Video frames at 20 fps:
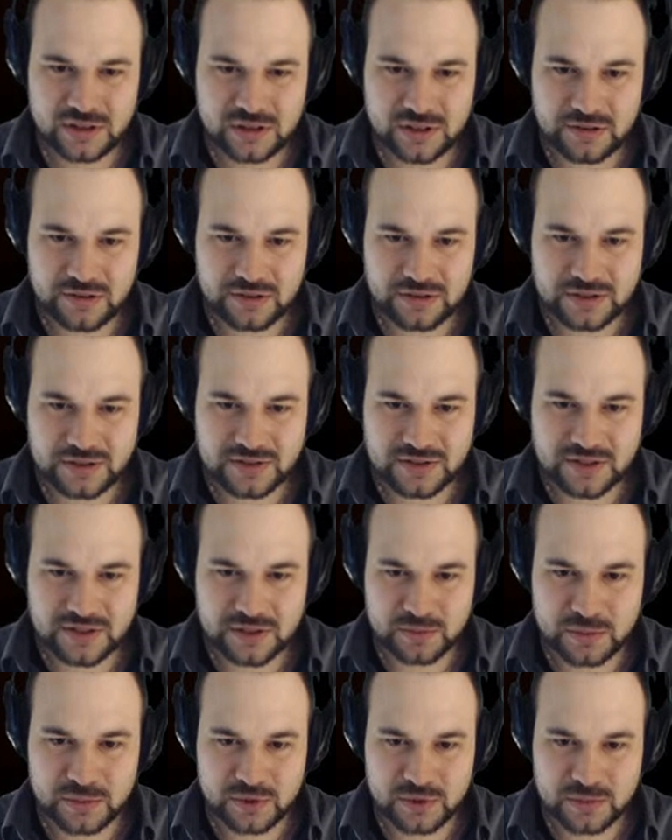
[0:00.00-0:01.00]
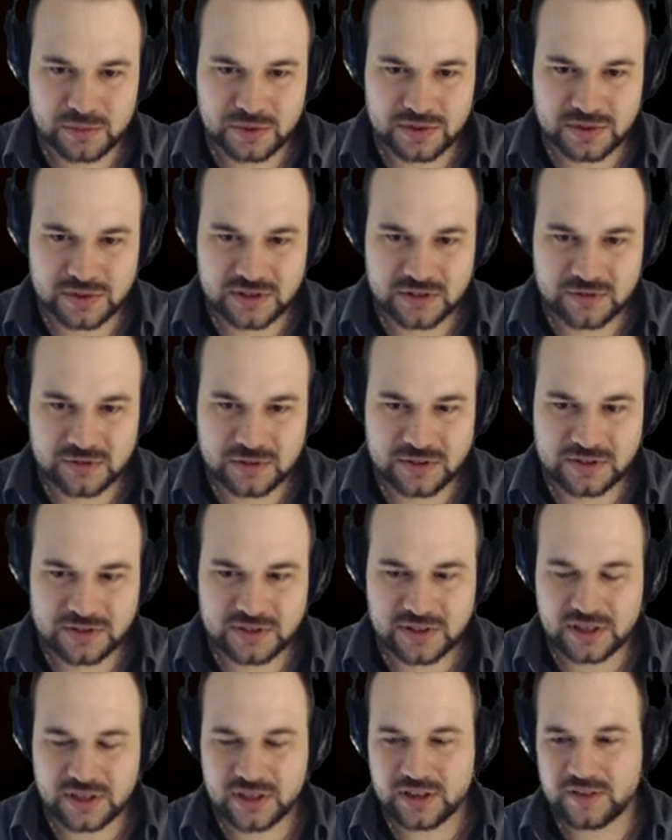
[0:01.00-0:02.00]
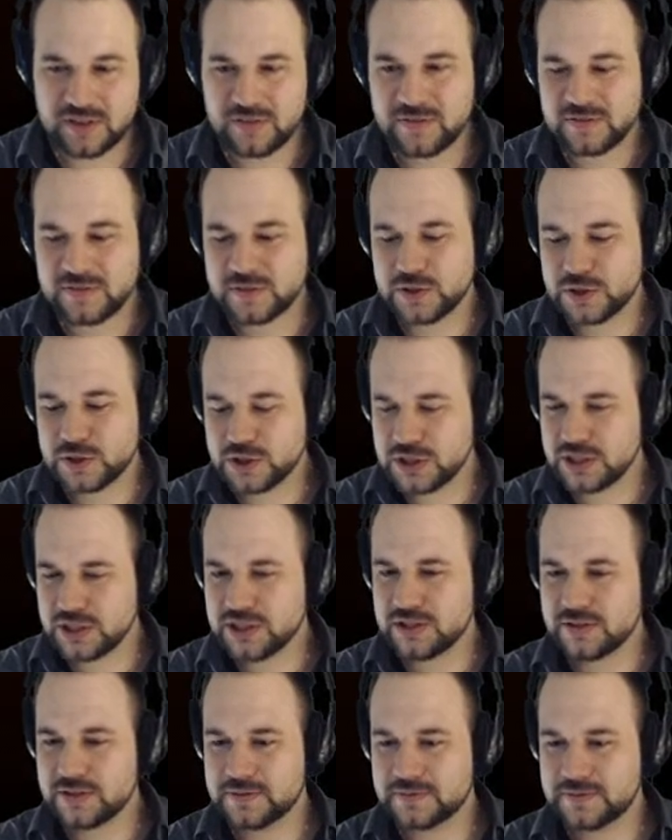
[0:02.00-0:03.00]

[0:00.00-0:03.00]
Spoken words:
Locked inside Mortimer's secret study. Shit.